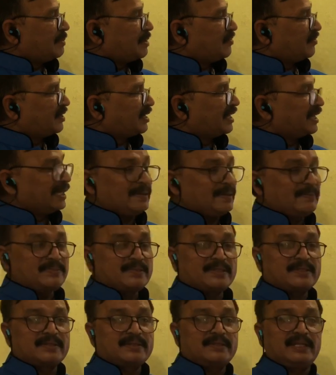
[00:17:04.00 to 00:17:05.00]
of
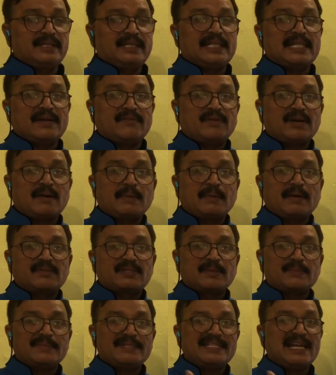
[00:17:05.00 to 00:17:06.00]
creams, in the form of
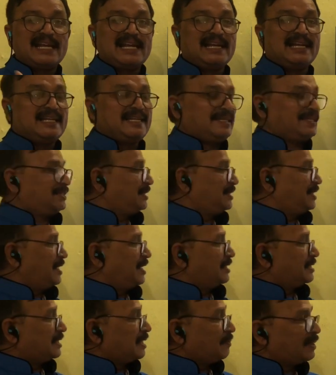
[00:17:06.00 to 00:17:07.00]
some jellies,
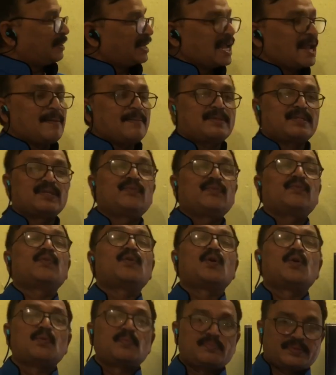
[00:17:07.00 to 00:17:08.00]
sometimes
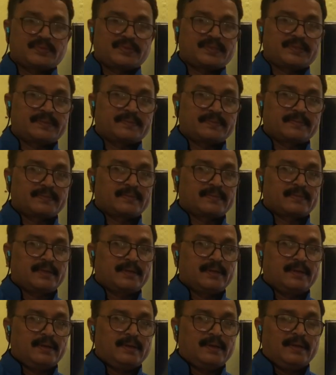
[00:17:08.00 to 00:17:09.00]
foams.
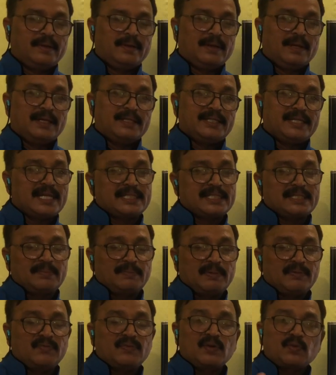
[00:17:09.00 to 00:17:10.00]
Just
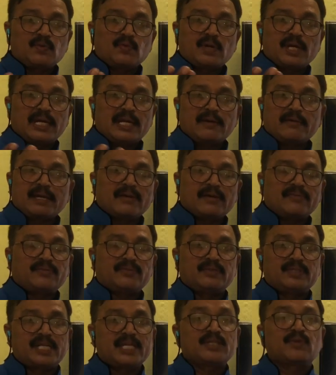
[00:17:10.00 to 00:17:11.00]
before 1 hour
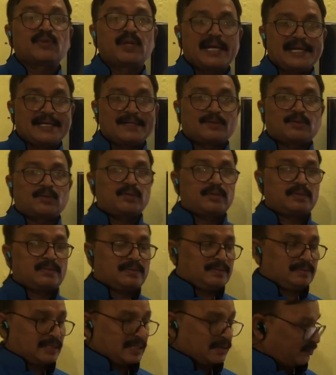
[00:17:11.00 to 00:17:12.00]
of sexual intercourse,
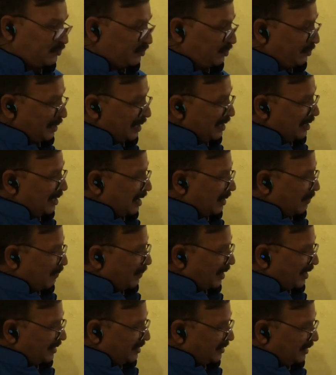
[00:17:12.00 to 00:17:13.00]
the female
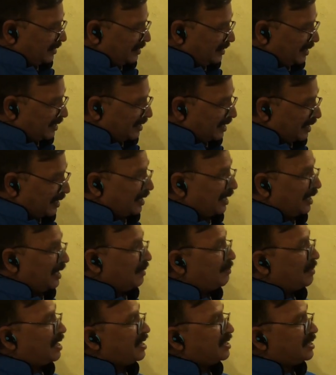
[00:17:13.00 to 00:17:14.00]
applies this either
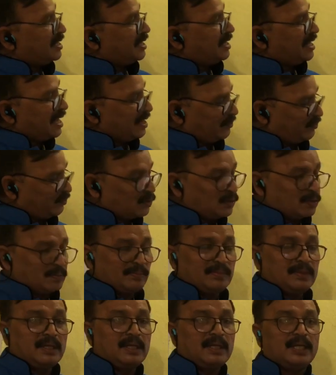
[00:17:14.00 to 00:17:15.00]
cream or jelly or foam
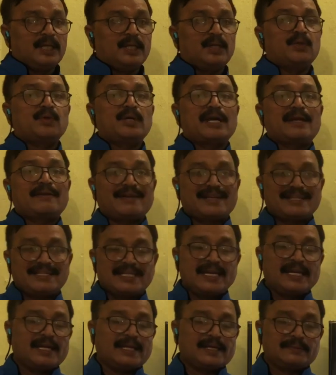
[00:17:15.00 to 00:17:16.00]
into her
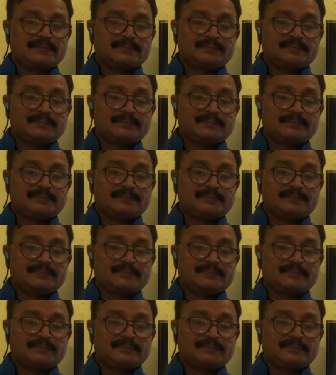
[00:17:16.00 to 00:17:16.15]
vagina.